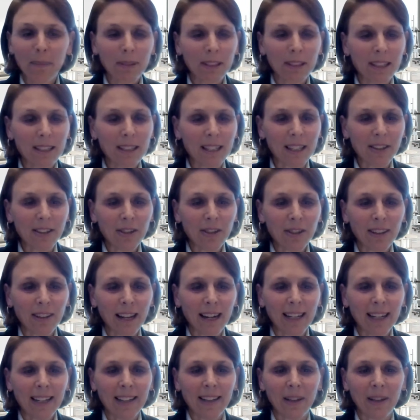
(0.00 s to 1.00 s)
please enter
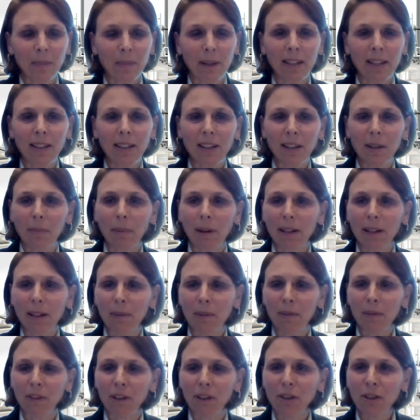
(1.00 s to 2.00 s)
that in the button at the bottom
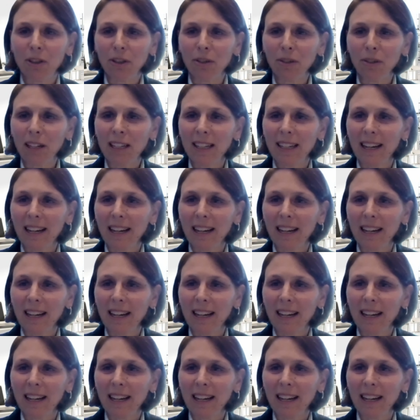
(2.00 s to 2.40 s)
of your screen.